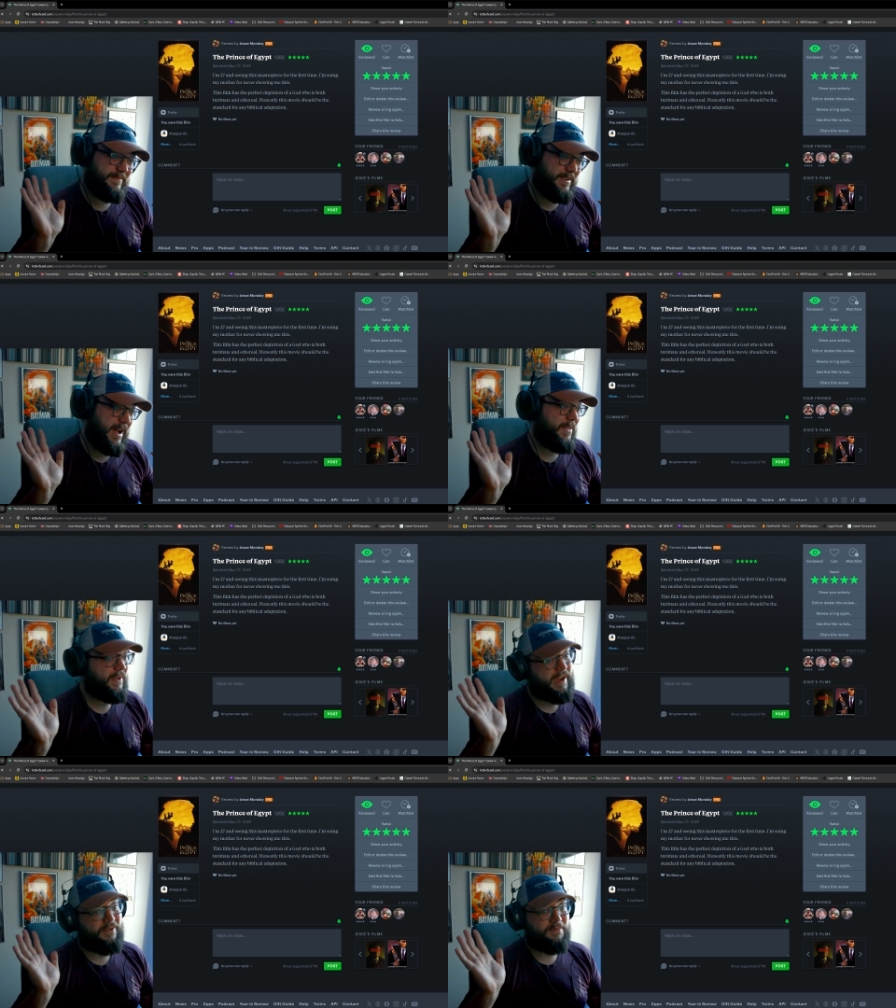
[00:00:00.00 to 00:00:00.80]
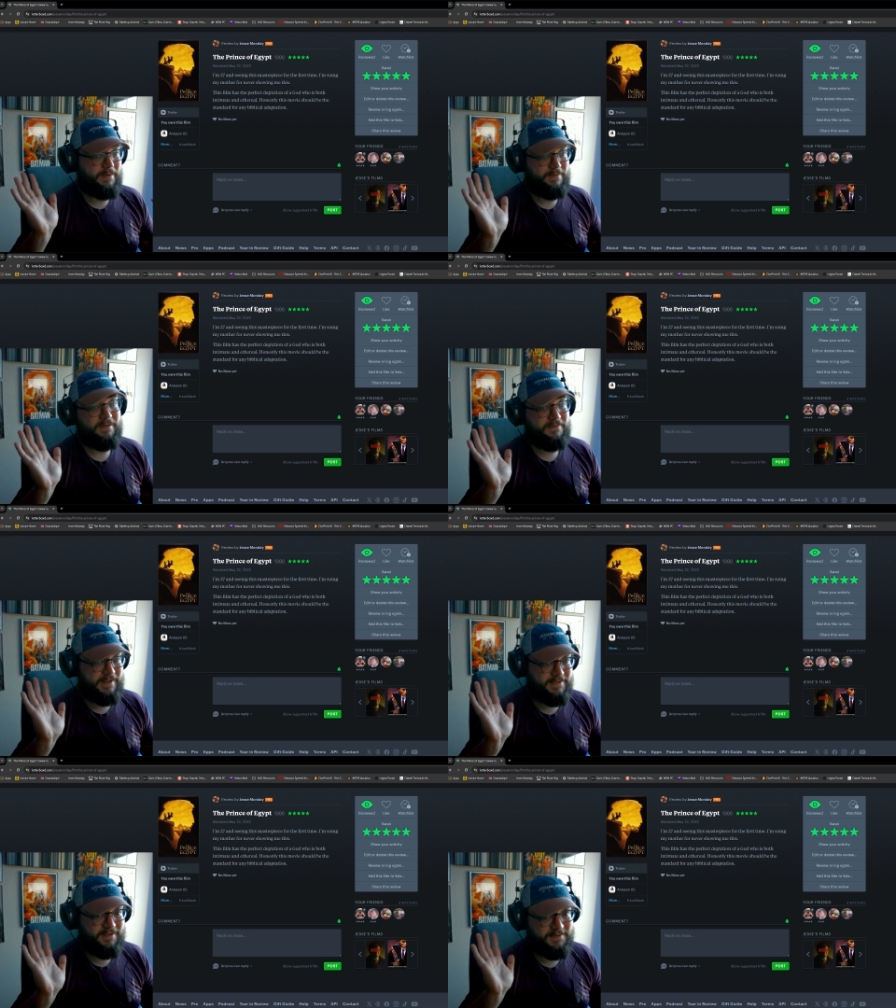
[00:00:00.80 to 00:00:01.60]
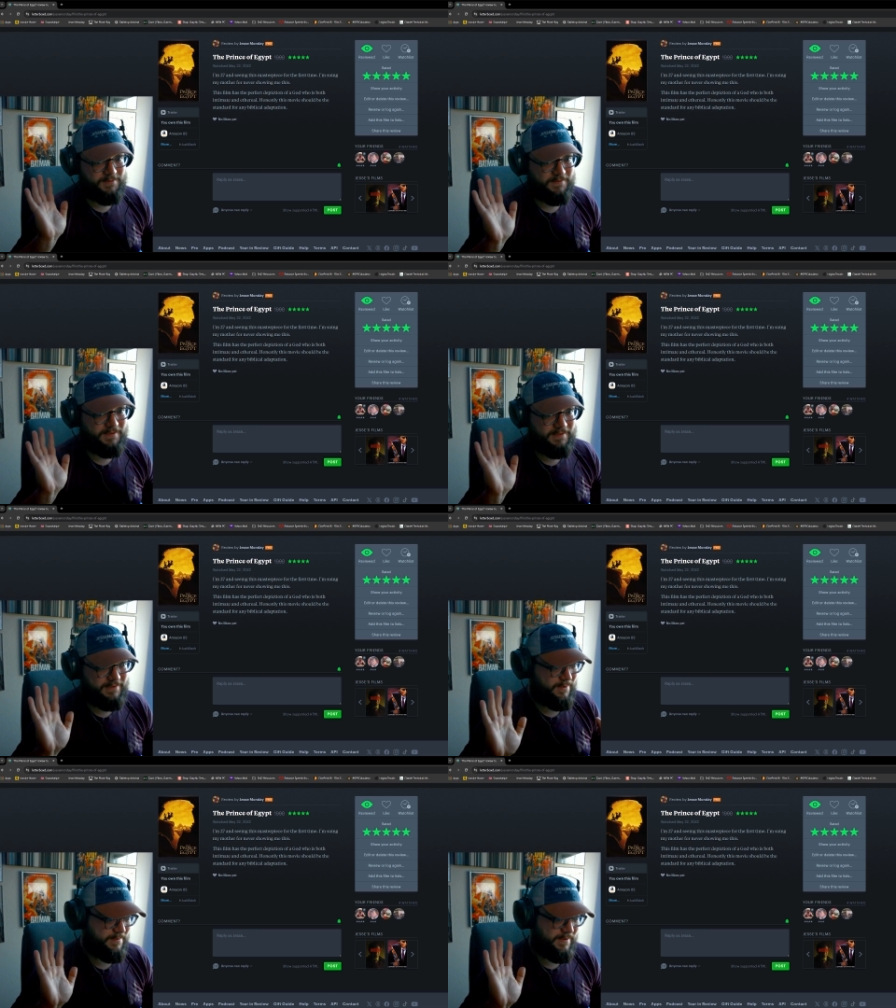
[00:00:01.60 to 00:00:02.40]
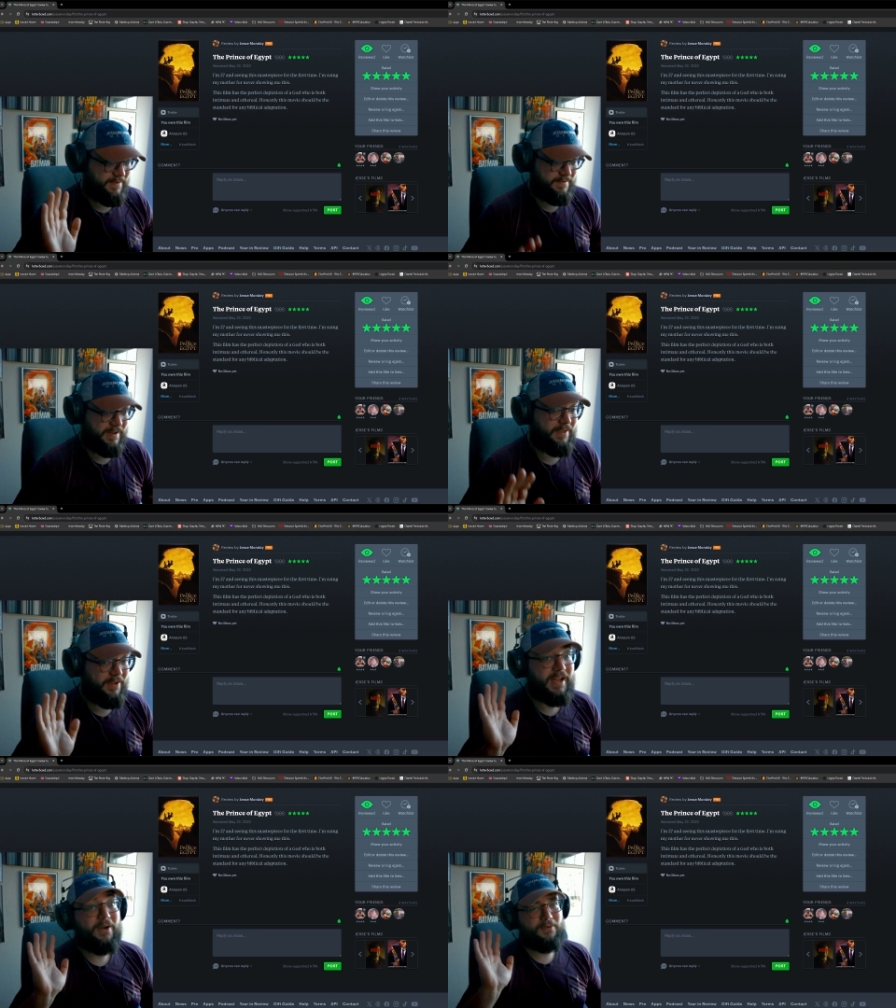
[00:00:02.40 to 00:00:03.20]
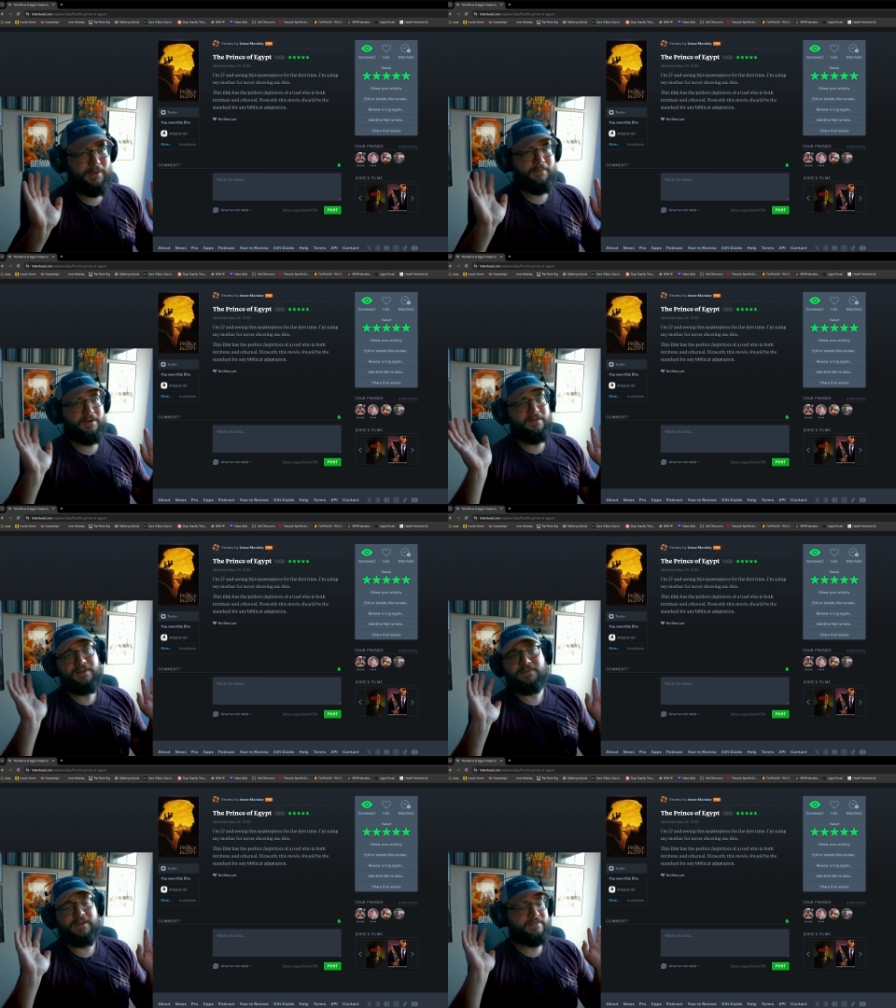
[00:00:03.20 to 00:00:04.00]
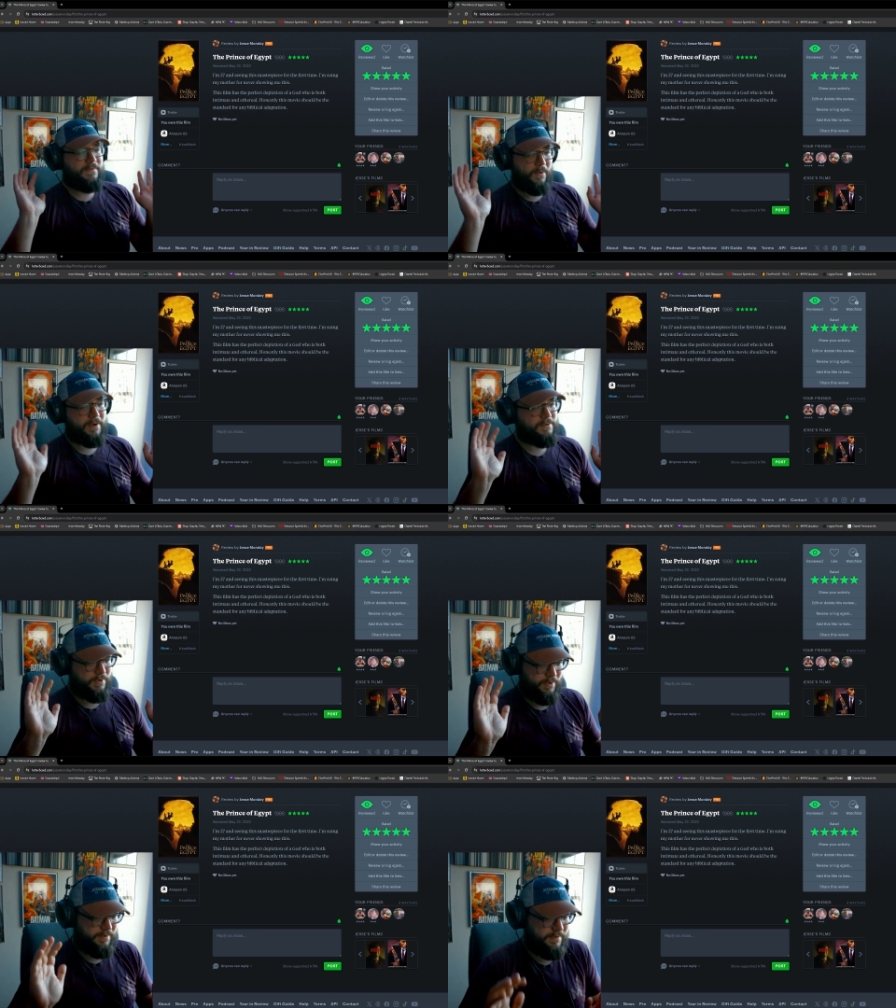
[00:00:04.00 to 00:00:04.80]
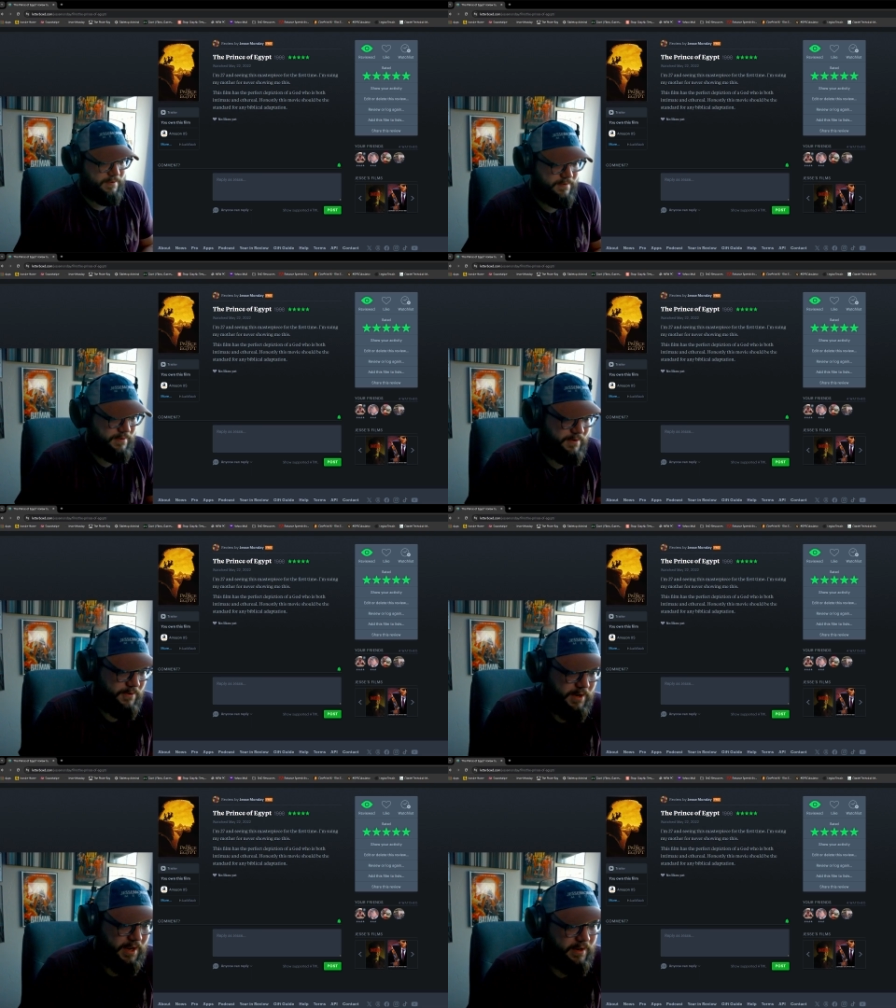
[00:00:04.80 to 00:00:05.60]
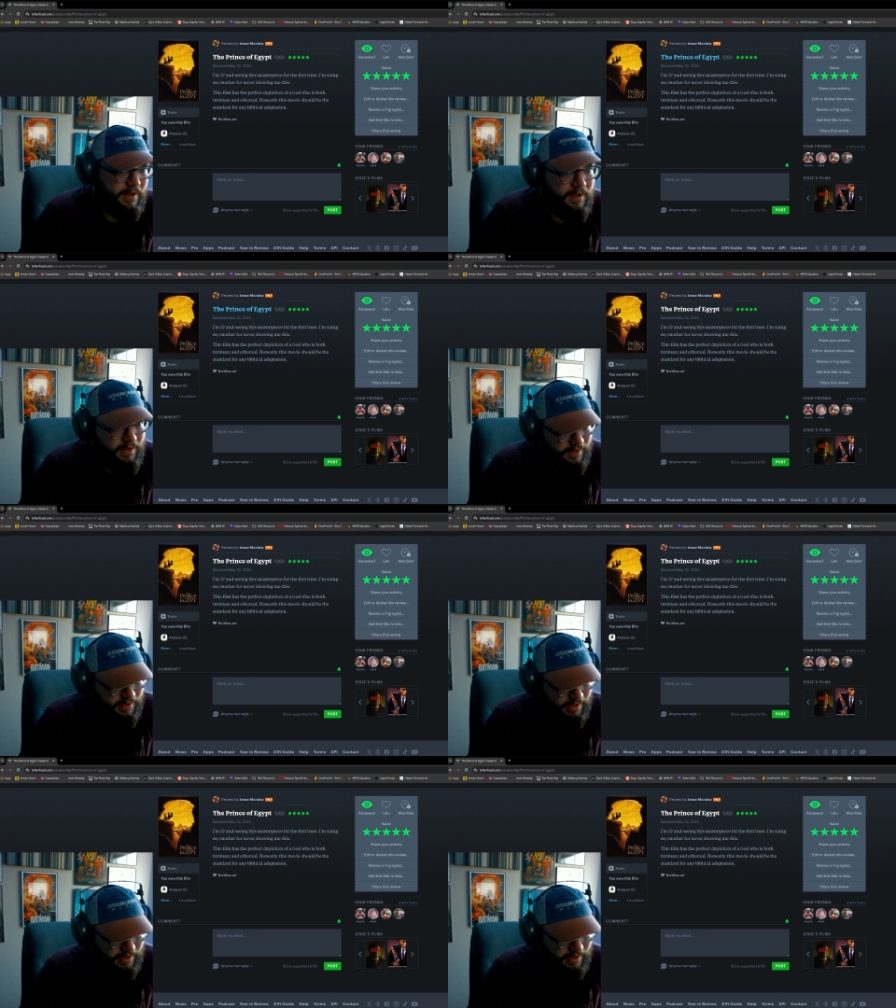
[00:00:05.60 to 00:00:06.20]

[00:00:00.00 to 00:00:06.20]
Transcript: I think I would remember if I saw this movie. That's all I'm saying. I think I would remember even if I was 4 years old. Okay. And